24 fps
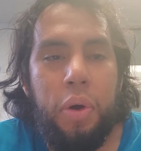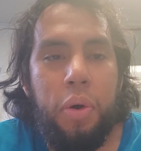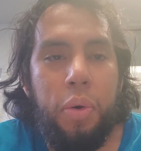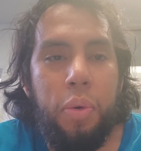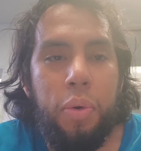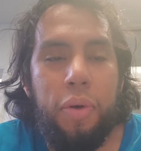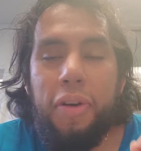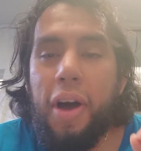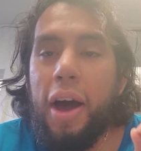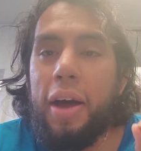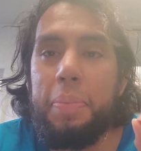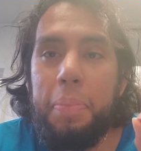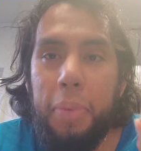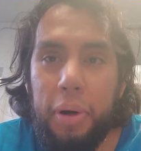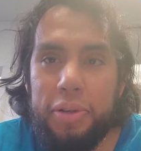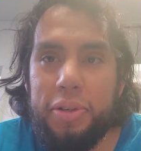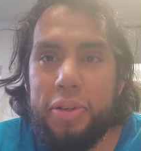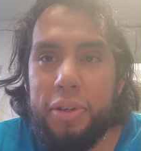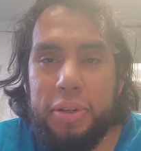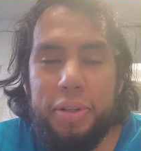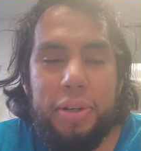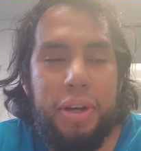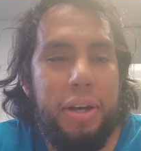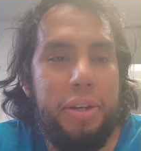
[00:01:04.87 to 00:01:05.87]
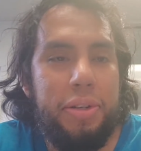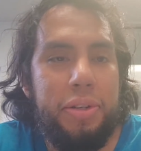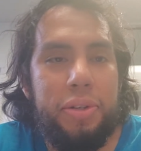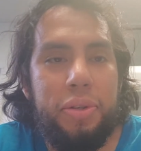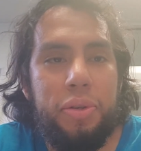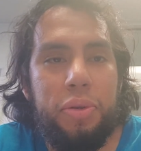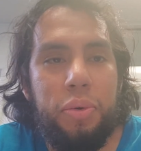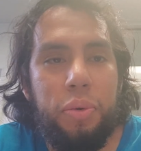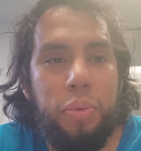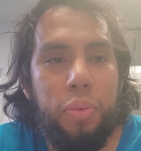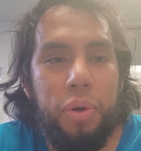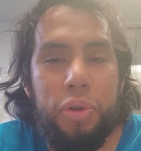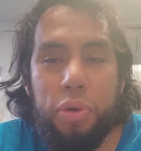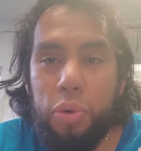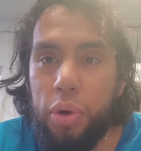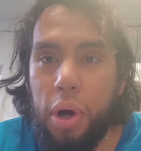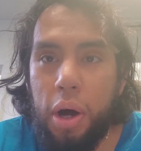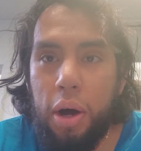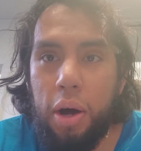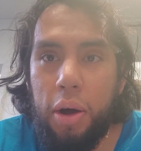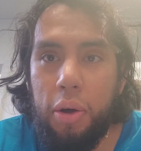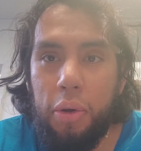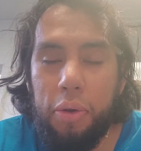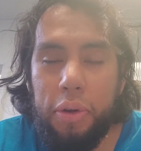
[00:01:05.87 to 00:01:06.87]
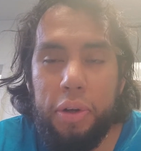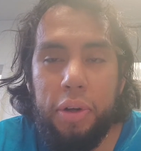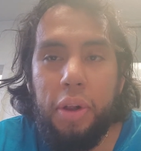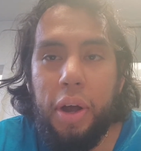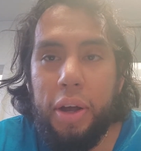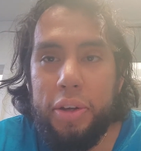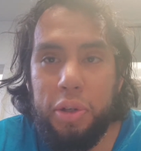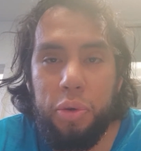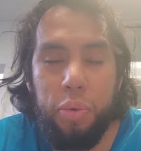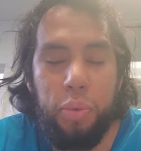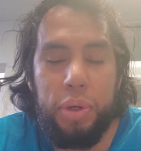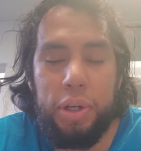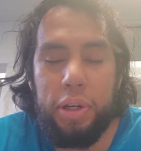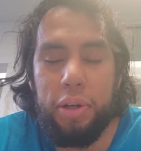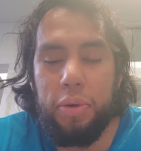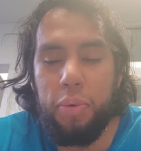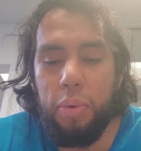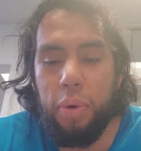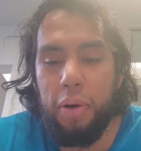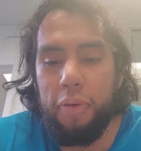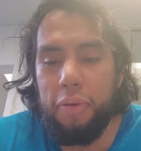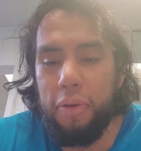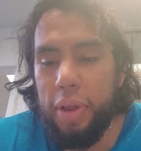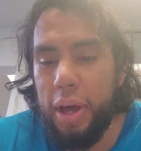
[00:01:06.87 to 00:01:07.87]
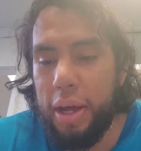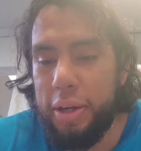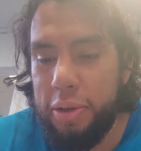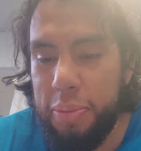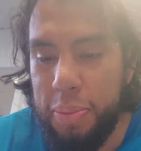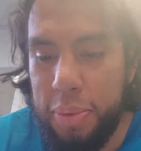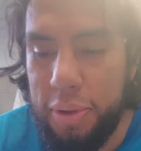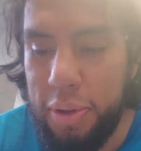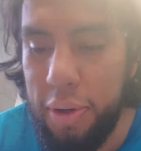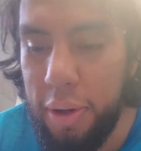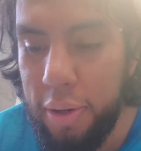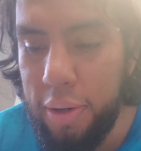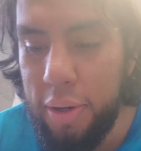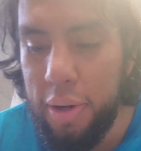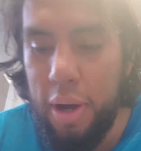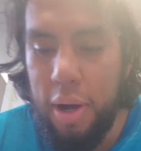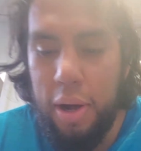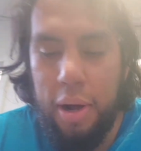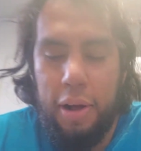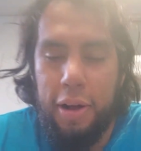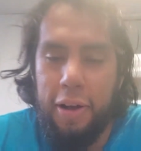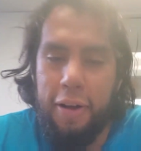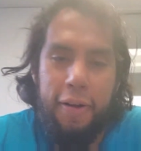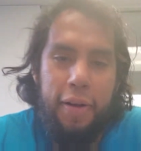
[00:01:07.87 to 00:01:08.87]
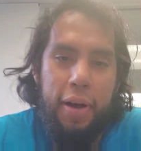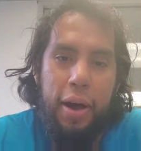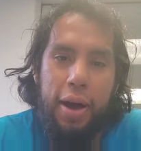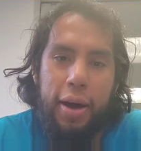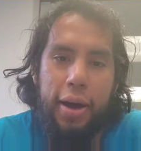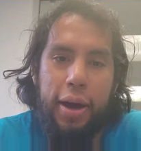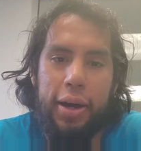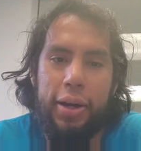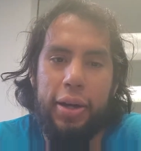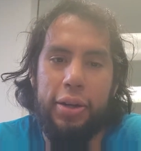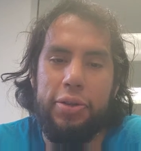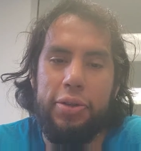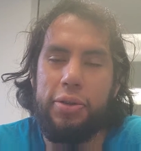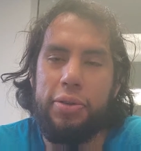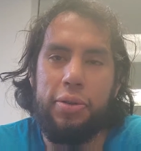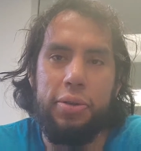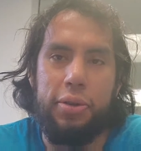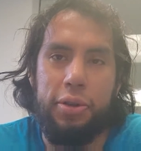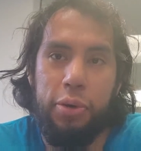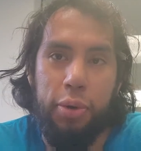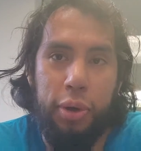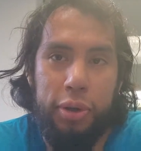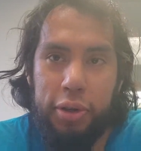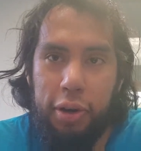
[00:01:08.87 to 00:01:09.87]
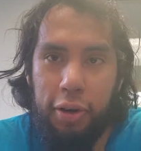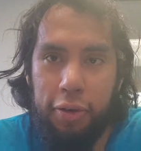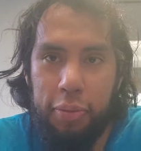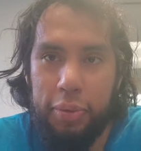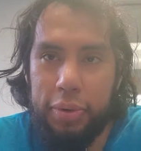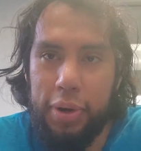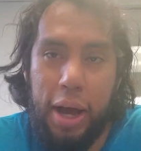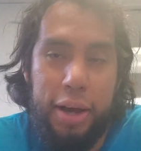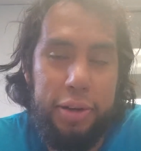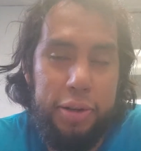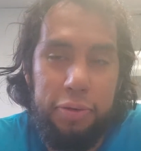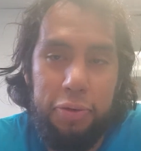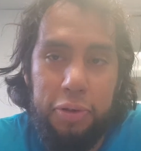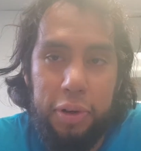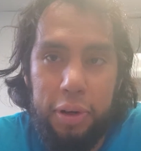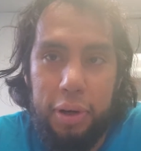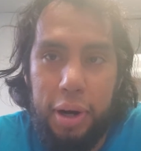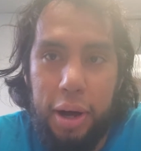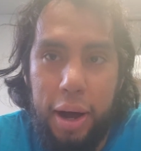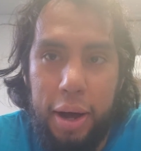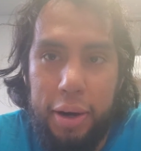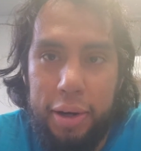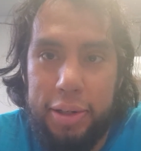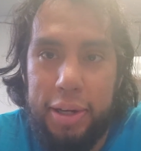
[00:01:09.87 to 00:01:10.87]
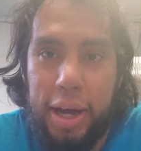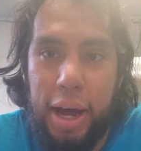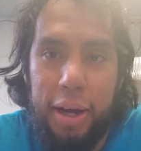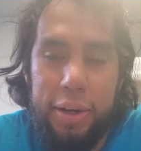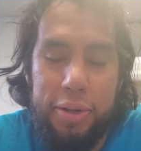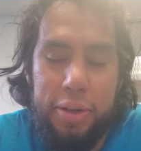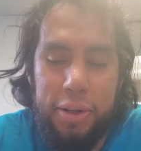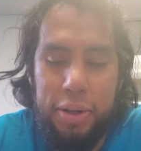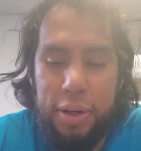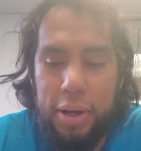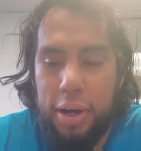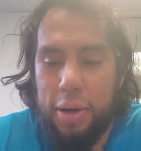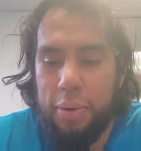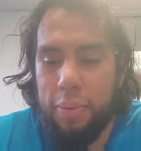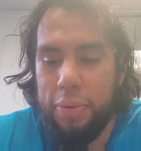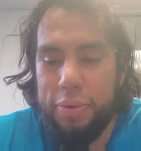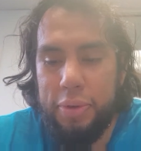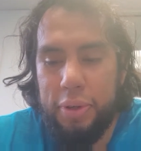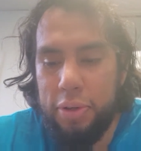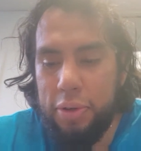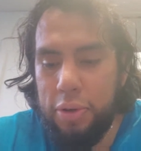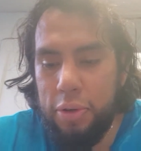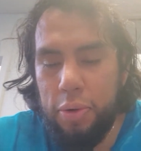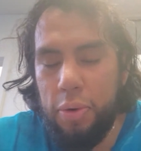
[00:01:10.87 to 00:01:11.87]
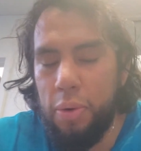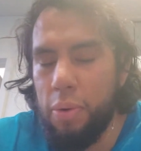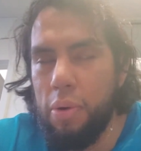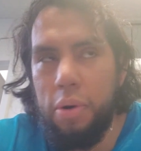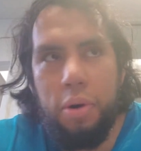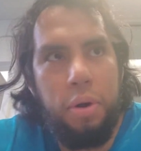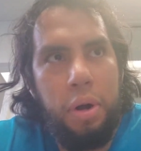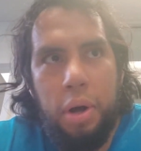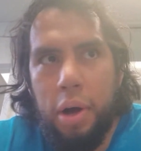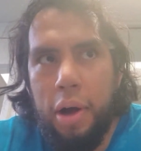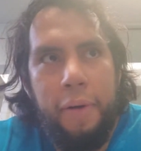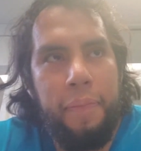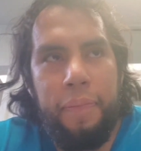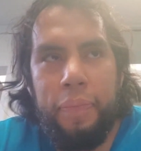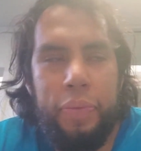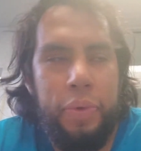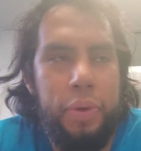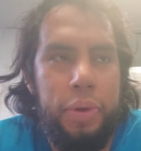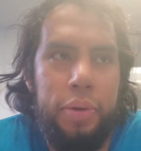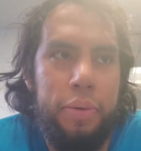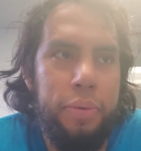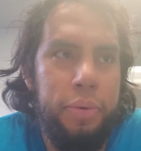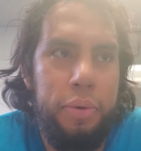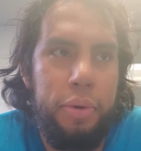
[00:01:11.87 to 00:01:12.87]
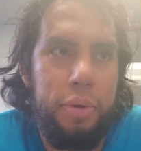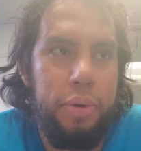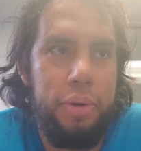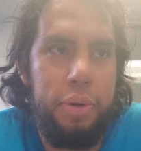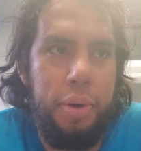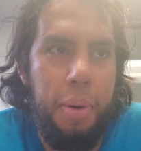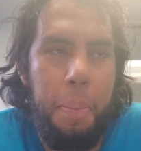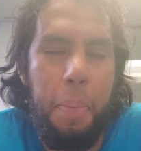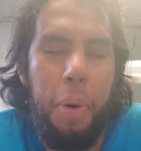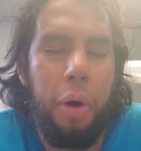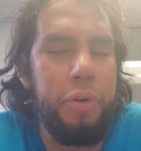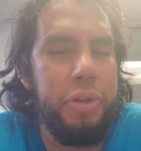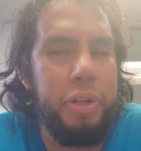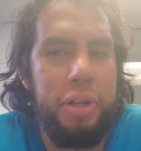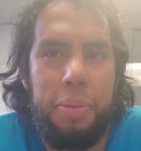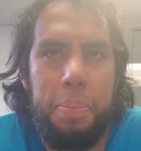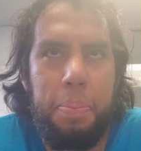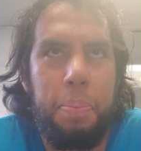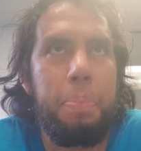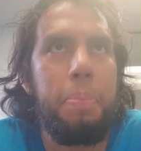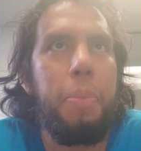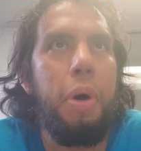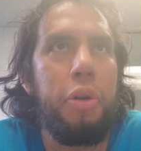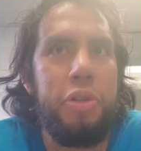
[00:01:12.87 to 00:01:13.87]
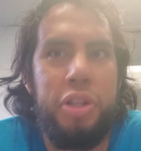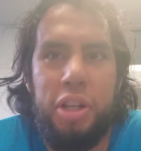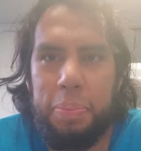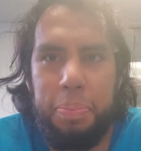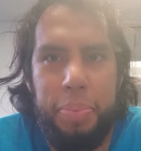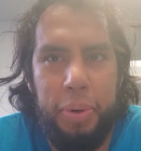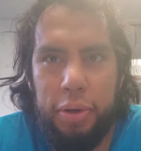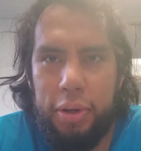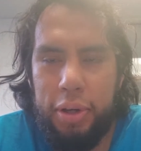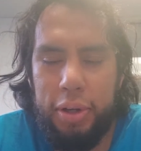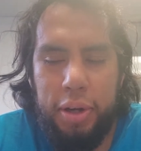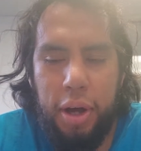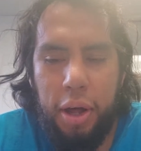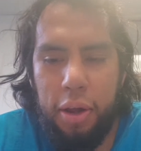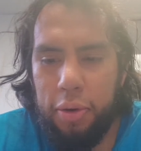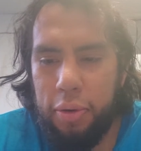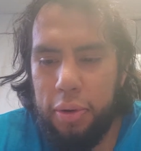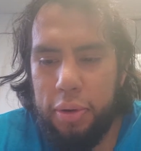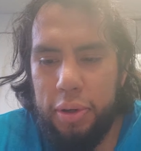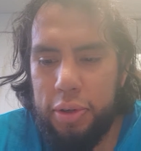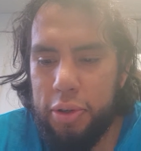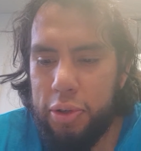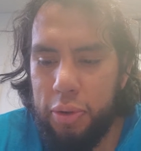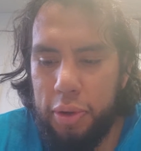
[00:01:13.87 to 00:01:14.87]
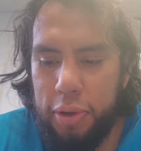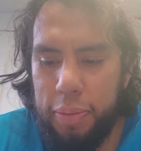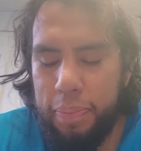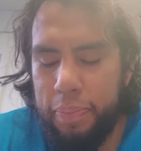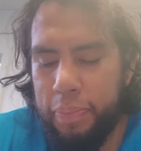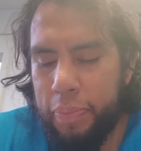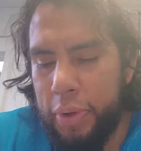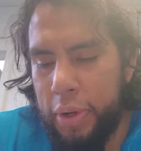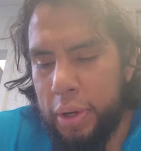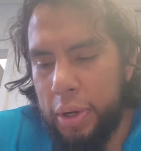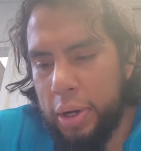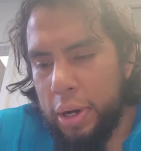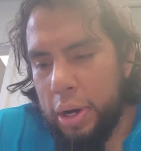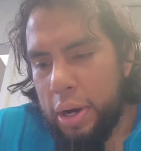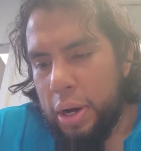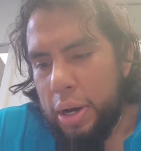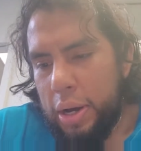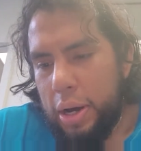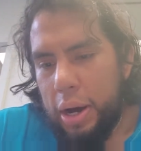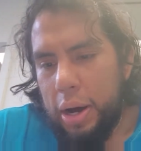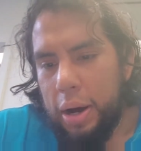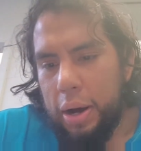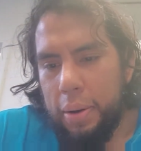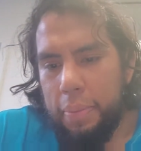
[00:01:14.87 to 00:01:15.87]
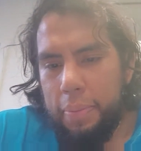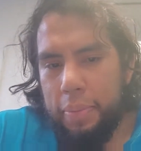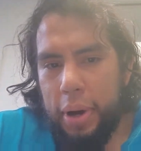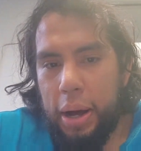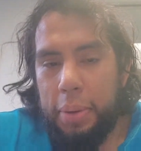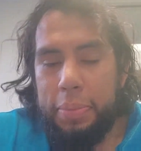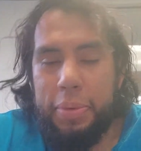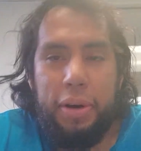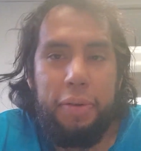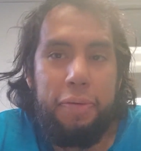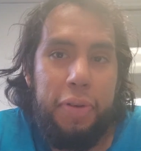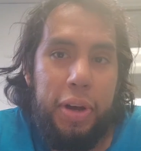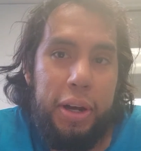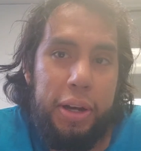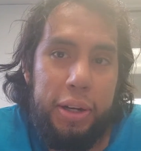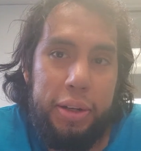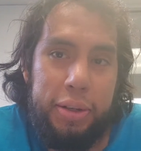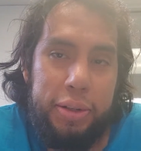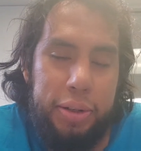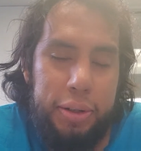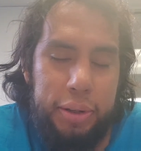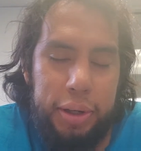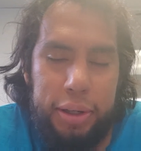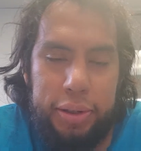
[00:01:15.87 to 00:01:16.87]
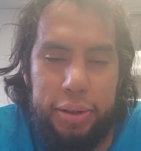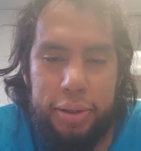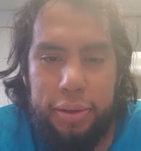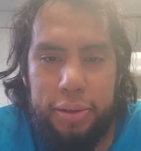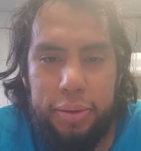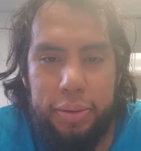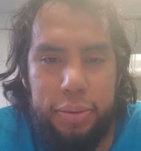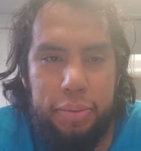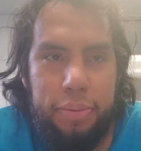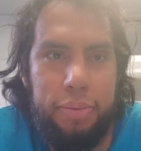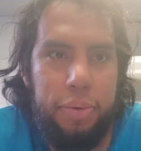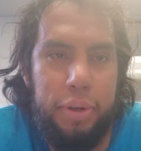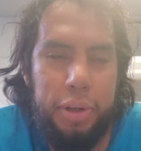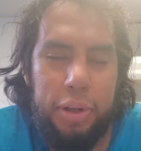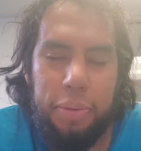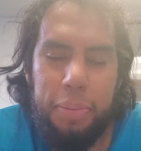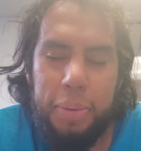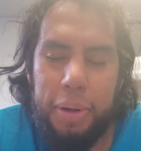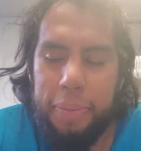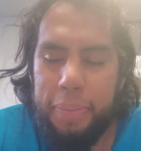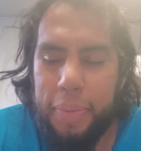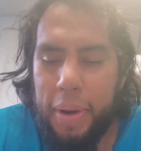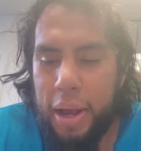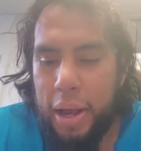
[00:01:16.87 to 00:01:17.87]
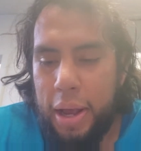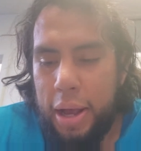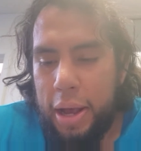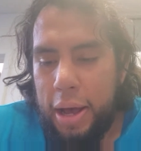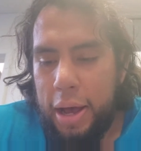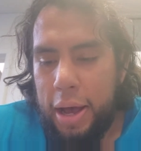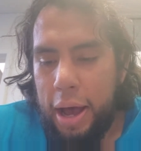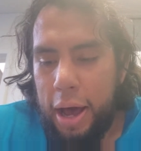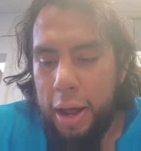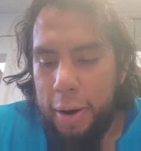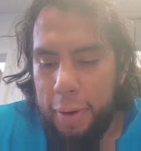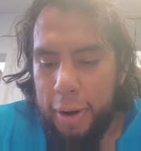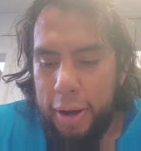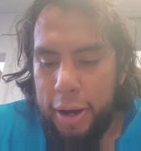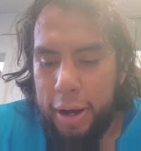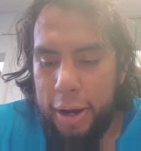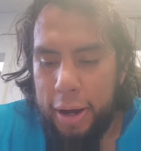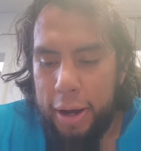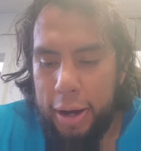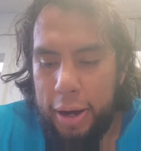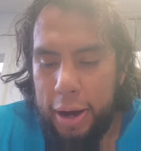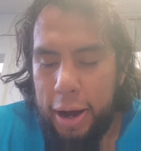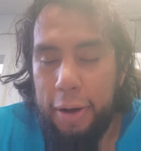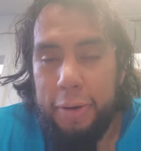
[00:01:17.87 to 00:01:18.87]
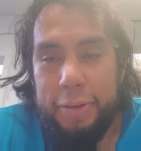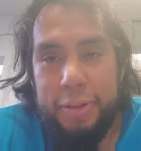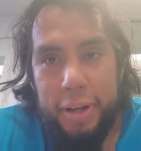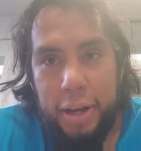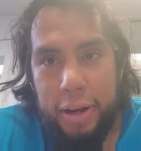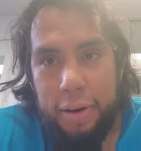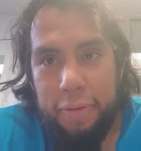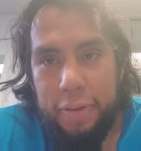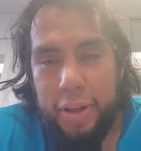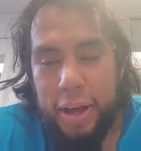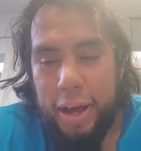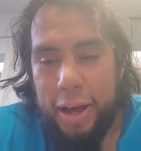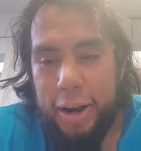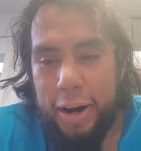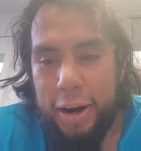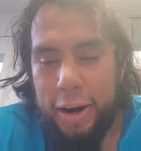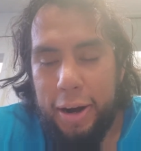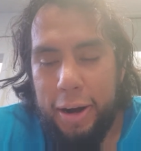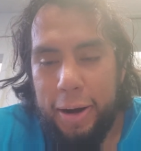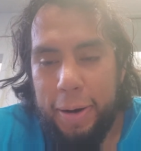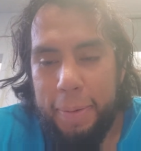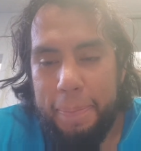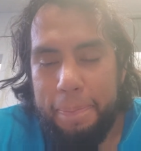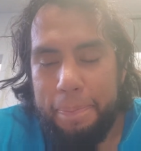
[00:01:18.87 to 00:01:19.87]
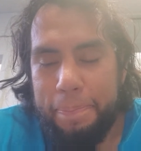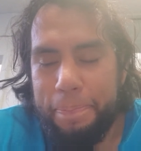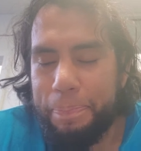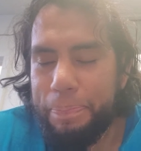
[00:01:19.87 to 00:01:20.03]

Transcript: we've had much success with uh, legalizing weed wherever that's been done. I guess the U.S. government hasn't figured out how to tax it yet. Once they do, multi multi billion dollar industry. Um, I mean, in Vegas, I guess it's legal, but anyway, outside of that, um,